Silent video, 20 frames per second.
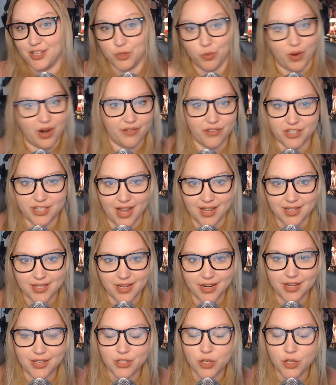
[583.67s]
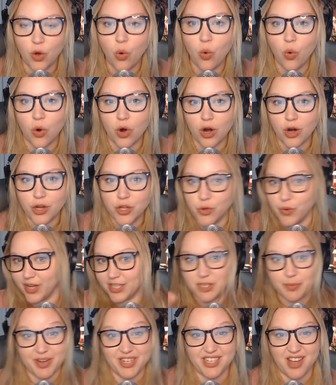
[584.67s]
whatever task it is, or you get
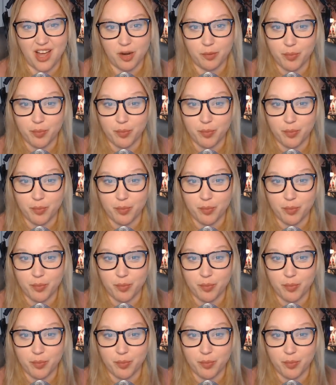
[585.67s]
to be done.